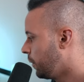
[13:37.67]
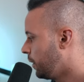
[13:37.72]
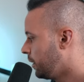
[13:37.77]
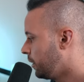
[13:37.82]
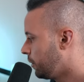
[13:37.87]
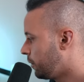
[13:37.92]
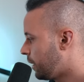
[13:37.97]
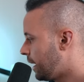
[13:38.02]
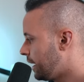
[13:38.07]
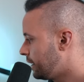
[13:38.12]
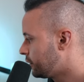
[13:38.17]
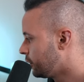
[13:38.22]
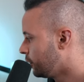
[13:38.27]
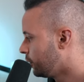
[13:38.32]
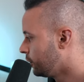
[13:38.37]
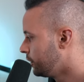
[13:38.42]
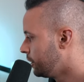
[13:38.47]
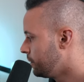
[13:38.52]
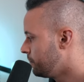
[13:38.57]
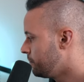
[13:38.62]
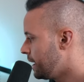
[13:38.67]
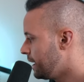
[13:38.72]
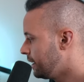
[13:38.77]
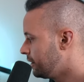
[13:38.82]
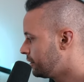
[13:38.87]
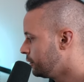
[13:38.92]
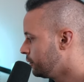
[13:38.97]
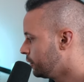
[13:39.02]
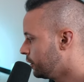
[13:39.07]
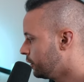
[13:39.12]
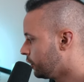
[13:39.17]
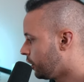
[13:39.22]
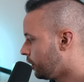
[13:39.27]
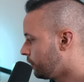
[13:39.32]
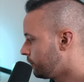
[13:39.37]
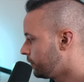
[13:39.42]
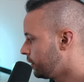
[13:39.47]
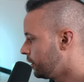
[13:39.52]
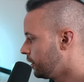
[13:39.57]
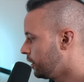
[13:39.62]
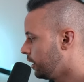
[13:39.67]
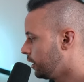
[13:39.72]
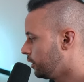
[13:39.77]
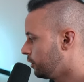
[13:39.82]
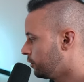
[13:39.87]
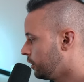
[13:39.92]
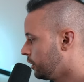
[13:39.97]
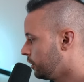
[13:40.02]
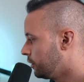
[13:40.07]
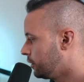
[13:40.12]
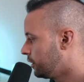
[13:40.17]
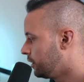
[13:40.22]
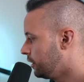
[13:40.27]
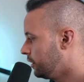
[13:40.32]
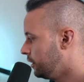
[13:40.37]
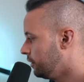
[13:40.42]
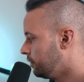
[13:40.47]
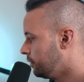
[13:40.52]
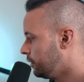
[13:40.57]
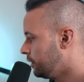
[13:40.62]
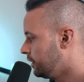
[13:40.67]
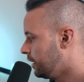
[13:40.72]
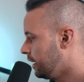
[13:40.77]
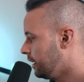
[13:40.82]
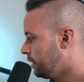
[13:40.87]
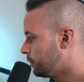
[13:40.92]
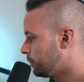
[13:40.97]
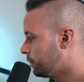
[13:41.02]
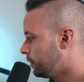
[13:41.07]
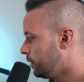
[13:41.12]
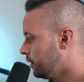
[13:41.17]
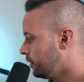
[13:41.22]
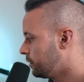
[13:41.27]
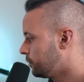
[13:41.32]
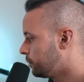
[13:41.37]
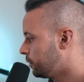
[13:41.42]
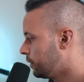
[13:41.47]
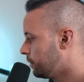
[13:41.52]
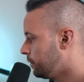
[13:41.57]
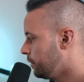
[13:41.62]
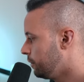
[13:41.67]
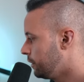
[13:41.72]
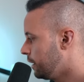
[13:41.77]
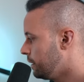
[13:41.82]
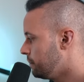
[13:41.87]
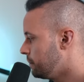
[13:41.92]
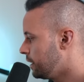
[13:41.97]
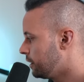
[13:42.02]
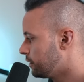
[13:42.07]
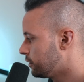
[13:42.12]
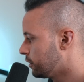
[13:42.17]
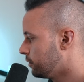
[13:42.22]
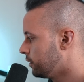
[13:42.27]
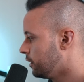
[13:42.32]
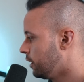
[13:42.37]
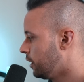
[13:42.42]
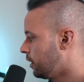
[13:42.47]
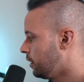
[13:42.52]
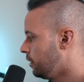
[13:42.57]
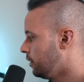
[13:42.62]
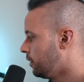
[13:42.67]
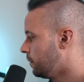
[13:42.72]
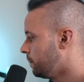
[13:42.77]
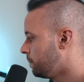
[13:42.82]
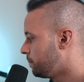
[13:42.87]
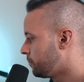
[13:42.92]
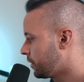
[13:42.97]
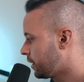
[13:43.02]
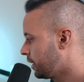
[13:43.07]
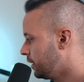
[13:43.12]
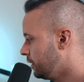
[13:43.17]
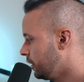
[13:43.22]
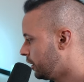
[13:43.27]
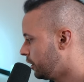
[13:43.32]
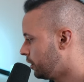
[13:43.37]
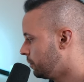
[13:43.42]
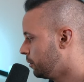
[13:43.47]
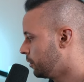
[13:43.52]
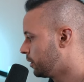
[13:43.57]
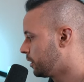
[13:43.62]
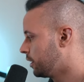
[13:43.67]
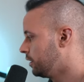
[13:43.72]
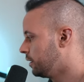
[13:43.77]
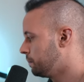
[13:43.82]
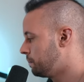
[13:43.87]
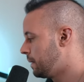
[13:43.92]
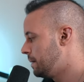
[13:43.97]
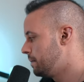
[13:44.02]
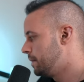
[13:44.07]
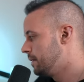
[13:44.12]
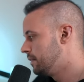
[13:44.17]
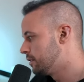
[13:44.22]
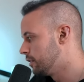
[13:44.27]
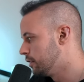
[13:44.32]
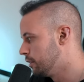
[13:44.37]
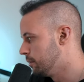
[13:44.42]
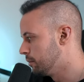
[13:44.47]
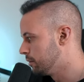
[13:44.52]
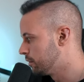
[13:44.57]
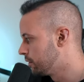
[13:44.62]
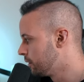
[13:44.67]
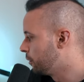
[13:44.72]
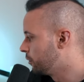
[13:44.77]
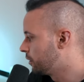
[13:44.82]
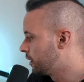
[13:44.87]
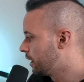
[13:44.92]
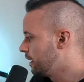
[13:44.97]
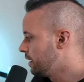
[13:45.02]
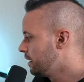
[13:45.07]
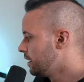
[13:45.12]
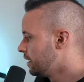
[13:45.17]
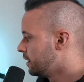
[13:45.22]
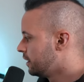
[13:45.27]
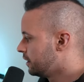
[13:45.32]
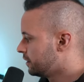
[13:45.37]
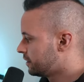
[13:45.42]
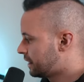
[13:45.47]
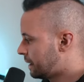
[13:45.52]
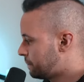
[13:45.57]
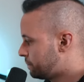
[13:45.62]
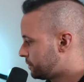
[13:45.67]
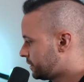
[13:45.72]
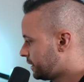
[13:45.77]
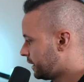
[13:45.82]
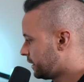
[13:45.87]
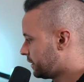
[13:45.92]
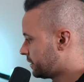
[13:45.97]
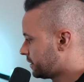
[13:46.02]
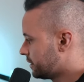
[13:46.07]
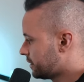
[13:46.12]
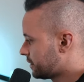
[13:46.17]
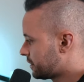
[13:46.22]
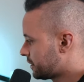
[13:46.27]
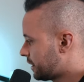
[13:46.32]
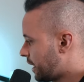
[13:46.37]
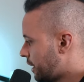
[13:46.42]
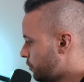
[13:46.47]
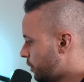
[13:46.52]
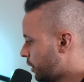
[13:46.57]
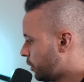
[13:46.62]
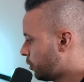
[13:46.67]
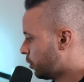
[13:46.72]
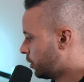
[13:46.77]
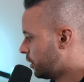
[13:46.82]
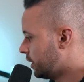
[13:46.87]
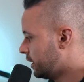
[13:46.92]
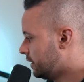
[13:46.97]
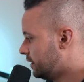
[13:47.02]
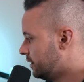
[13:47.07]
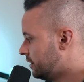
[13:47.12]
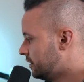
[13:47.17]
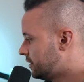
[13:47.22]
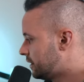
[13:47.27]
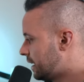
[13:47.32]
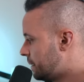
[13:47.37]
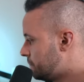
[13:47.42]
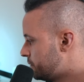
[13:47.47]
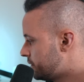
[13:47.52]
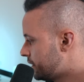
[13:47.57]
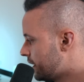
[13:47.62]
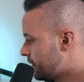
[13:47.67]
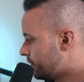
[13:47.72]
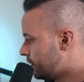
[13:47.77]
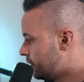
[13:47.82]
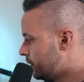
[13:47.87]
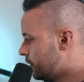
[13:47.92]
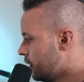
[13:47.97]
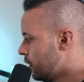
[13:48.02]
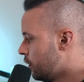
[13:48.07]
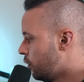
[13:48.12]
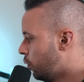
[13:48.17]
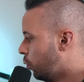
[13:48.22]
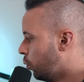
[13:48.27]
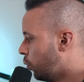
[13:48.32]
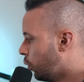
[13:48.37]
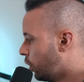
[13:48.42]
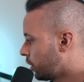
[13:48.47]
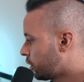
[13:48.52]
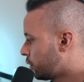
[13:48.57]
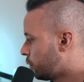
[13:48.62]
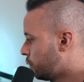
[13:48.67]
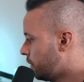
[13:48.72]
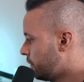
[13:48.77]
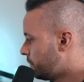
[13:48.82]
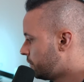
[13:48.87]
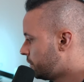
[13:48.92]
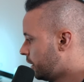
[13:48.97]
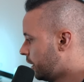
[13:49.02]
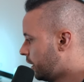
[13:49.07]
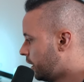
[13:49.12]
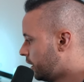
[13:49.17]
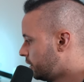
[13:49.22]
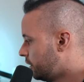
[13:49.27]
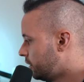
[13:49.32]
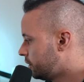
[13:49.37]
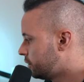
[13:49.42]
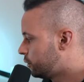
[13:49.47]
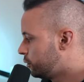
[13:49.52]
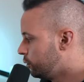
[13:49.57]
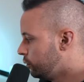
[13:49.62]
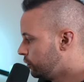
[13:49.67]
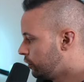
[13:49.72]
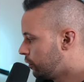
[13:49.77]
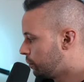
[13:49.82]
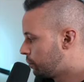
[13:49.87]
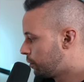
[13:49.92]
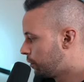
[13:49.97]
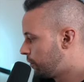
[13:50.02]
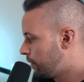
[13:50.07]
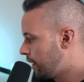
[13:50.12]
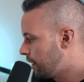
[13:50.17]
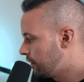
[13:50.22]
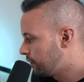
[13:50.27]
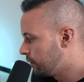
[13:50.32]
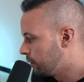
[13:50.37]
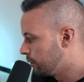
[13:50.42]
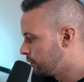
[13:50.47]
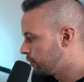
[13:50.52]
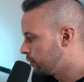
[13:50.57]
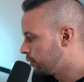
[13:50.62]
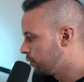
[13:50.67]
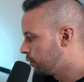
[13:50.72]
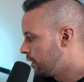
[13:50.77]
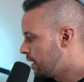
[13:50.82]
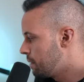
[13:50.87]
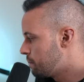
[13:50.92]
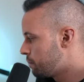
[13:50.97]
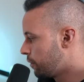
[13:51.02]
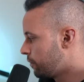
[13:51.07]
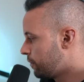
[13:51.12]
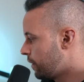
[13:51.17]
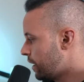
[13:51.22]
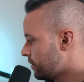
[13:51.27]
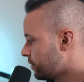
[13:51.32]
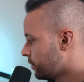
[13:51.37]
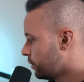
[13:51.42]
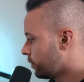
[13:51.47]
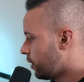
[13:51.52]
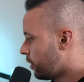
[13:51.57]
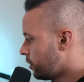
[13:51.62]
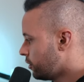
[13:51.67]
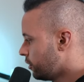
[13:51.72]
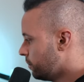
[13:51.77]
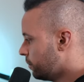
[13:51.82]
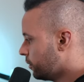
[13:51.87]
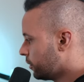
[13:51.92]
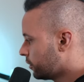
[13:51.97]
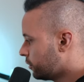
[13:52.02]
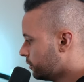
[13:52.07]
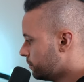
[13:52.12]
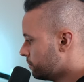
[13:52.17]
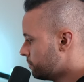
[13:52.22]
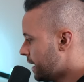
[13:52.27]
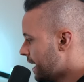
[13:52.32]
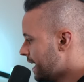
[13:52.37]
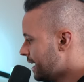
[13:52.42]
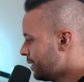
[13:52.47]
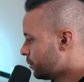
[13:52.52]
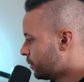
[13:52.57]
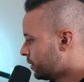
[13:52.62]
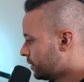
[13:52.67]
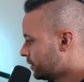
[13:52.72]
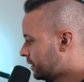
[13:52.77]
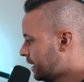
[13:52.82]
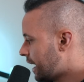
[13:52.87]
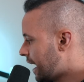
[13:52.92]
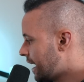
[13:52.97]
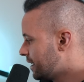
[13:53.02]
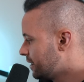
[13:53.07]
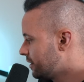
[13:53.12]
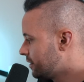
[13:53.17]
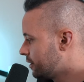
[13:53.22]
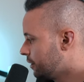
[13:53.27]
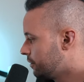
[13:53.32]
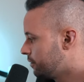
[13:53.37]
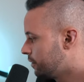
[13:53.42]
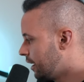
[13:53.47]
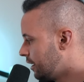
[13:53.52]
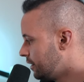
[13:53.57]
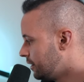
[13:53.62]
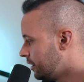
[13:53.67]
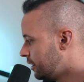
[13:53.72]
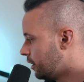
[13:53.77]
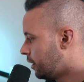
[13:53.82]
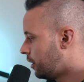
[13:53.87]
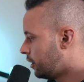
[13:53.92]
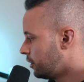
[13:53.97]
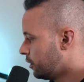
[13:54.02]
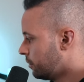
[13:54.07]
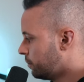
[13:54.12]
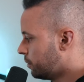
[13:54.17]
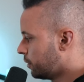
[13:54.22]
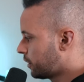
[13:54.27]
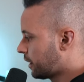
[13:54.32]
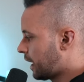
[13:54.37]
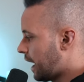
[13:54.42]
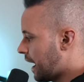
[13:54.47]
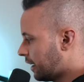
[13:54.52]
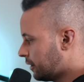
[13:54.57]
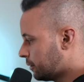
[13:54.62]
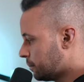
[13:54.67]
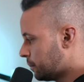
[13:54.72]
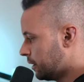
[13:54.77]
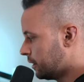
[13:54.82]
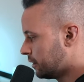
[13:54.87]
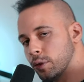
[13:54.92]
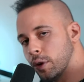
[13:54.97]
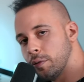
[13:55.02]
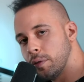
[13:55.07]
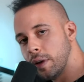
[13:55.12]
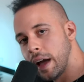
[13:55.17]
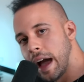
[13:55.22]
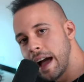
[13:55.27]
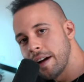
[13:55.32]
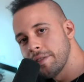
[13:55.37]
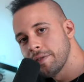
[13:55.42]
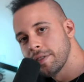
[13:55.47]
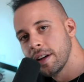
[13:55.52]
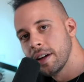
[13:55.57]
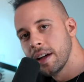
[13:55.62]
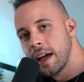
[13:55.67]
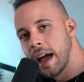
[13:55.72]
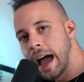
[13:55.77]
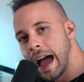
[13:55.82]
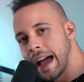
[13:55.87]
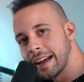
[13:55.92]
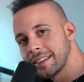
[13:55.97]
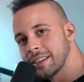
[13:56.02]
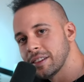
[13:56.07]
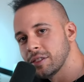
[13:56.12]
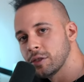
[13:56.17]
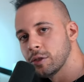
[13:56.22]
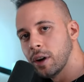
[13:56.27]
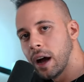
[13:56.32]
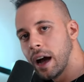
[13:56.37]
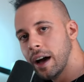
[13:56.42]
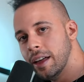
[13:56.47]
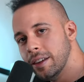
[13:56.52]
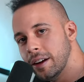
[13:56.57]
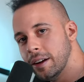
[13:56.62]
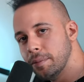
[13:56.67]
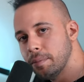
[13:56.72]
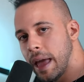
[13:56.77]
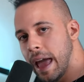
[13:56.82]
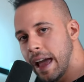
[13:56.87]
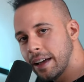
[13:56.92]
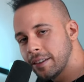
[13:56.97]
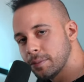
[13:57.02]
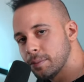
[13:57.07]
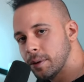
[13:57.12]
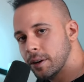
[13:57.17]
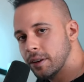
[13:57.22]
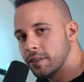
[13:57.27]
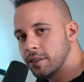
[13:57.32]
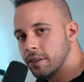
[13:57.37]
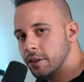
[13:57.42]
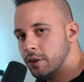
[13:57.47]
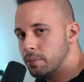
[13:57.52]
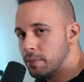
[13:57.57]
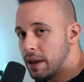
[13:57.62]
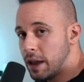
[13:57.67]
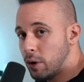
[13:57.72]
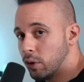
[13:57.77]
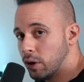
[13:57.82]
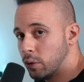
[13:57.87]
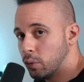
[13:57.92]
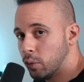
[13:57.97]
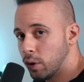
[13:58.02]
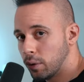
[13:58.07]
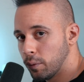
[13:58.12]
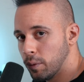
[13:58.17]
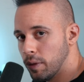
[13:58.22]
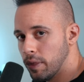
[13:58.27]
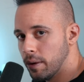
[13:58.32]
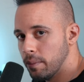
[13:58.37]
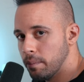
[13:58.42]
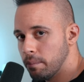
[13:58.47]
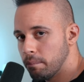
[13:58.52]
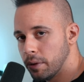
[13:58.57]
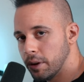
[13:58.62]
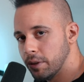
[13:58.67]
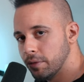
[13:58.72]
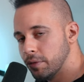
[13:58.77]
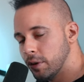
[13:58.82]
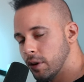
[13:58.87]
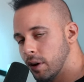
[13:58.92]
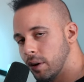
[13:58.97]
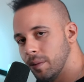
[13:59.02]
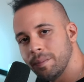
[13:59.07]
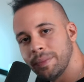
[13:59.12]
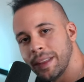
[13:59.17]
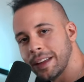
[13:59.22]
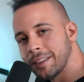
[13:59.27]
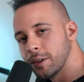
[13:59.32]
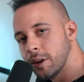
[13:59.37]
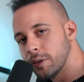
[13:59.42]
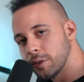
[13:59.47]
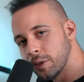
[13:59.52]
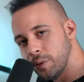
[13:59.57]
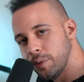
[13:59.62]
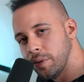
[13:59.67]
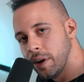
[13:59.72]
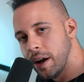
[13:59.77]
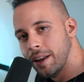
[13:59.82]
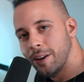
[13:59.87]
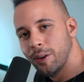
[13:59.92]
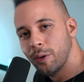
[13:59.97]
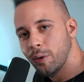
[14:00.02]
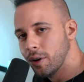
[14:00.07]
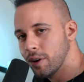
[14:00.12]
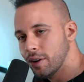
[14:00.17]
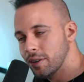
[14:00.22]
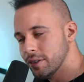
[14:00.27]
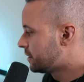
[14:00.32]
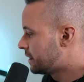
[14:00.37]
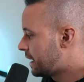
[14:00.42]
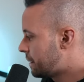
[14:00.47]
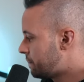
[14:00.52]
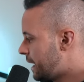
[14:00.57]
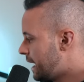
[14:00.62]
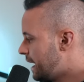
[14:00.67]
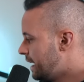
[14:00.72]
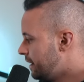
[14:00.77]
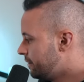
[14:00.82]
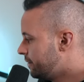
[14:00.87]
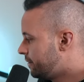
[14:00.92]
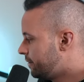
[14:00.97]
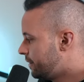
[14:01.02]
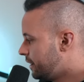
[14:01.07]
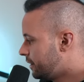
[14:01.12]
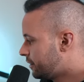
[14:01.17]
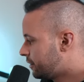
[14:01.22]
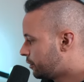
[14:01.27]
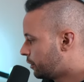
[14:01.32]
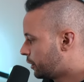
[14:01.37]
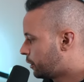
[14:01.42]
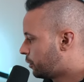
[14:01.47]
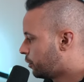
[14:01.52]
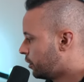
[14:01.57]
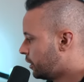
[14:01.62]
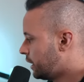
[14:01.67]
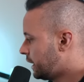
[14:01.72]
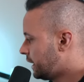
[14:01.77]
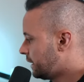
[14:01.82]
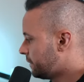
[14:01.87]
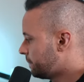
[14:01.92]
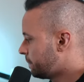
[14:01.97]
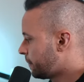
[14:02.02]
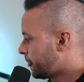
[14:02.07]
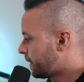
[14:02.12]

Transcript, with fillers: When a rights holder makes you an offer, agree on the delivery dates first for the 15 minutes of the audio and the audiobook and the payment terms, okay. Step six, start recording. Step seven, work with other studio professionals to create professional audiobooks. You may want guidance of other audiobook experts. So if you have access to other experts, you may want to work with them, but if you don't, that's also fine, no worries. Step eight, finish the recording.